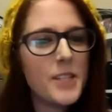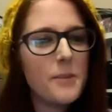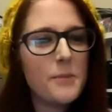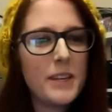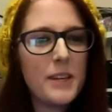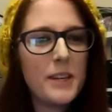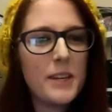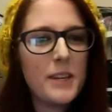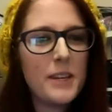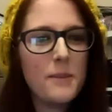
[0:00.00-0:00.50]
can be
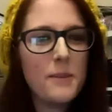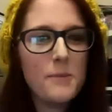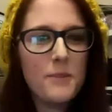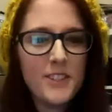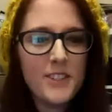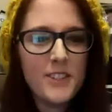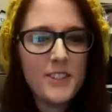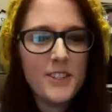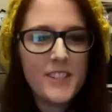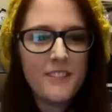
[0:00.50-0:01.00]

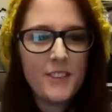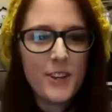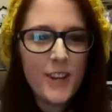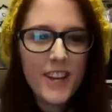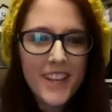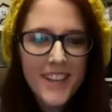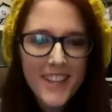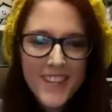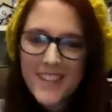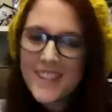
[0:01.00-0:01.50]
confusing for you.
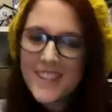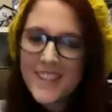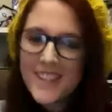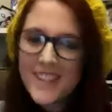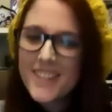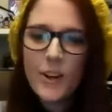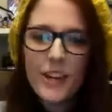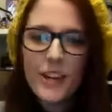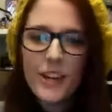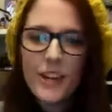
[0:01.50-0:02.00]

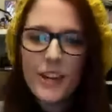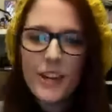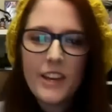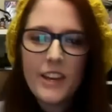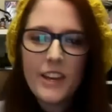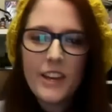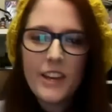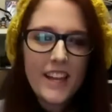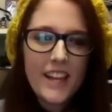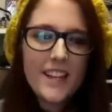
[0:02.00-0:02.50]
You're hearing
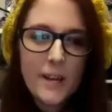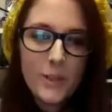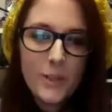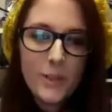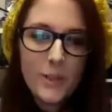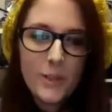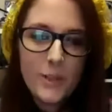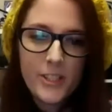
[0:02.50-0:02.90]
like Helena,